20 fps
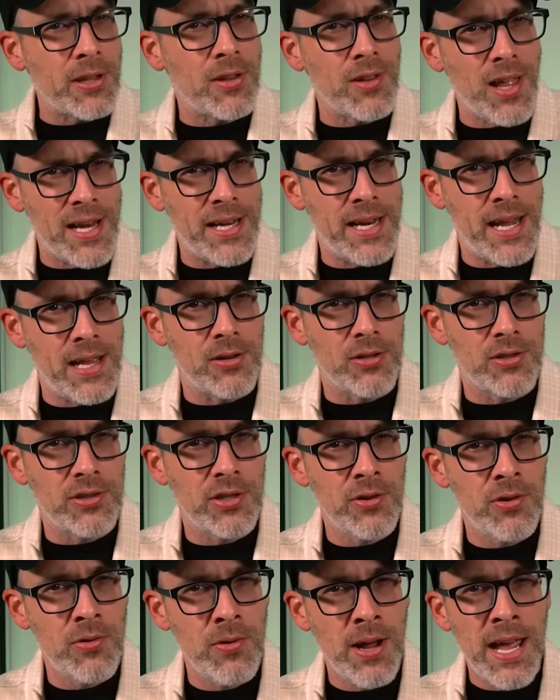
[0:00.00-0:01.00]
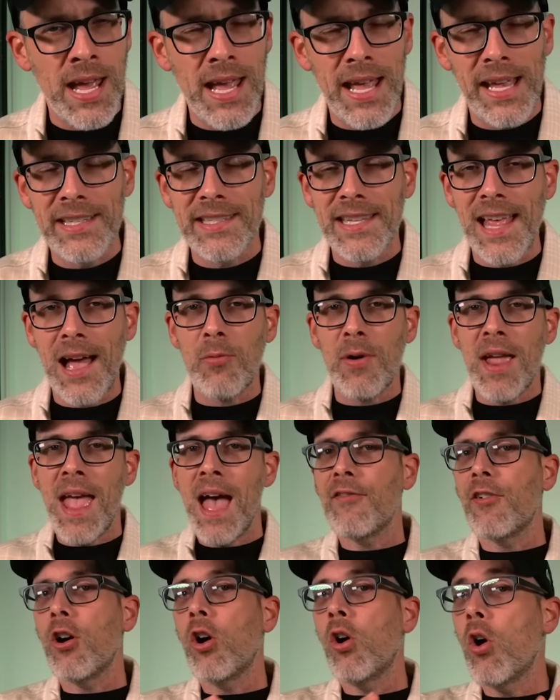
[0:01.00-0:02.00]
with Gladiator 2 is that we
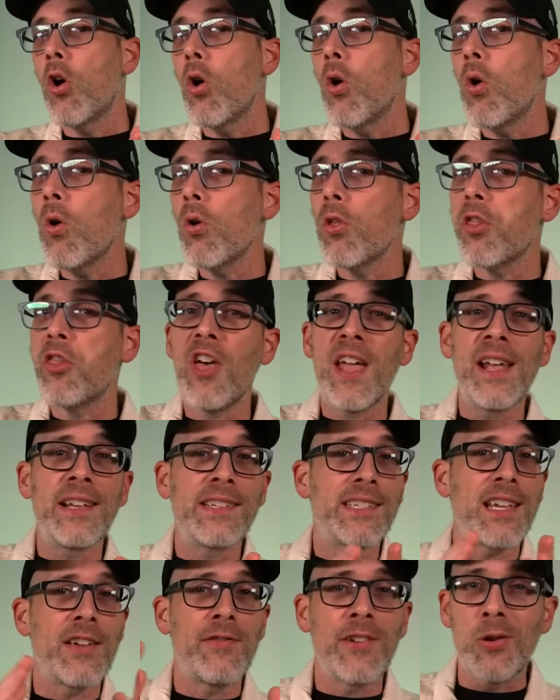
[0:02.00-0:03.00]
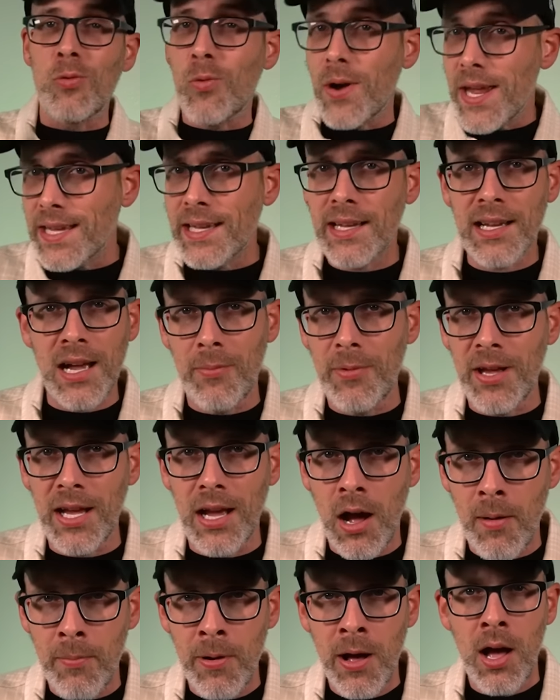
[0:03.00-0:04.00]
have a whole Thanksgiving week coming
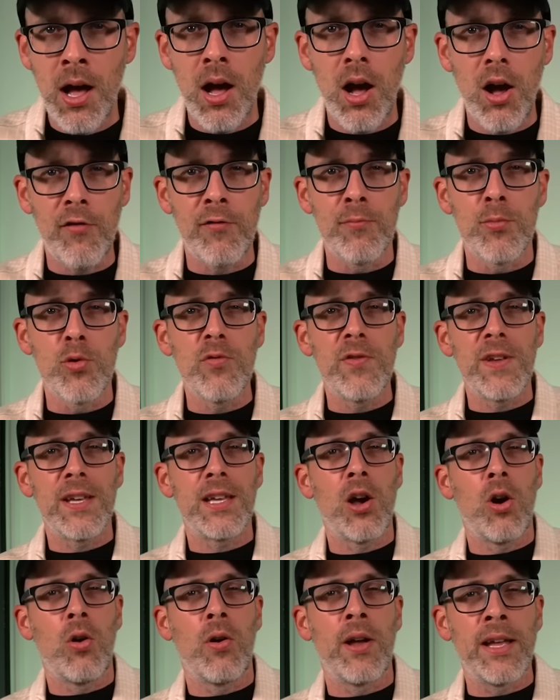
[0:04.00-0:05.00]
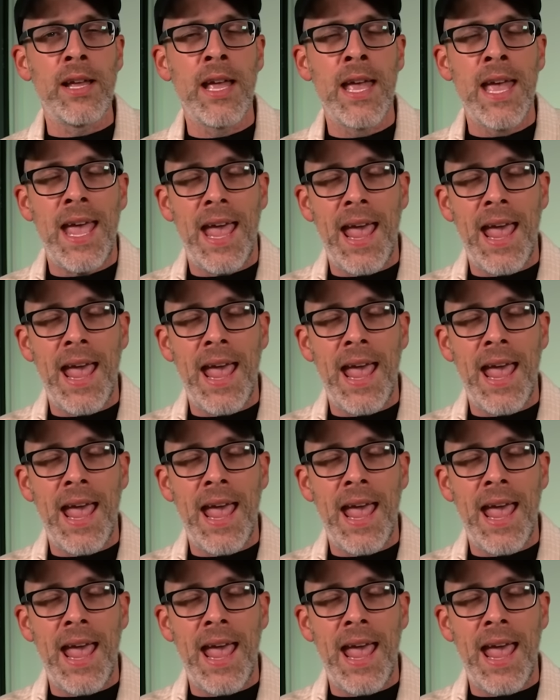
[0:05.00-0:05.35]
up of movie going.